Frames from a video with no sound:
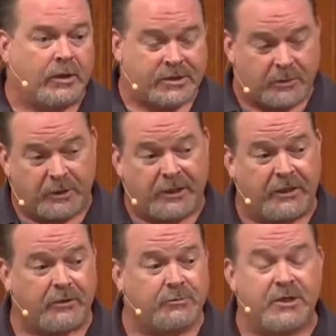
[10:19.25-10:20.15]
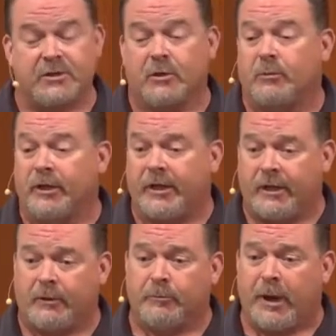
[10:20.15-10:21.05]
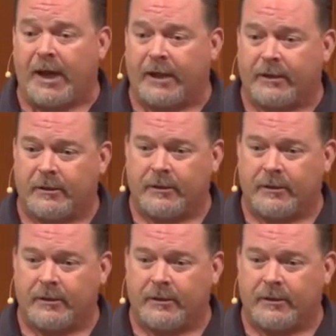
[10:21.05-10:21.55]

Somebody kills me, so I'm going to kill them back.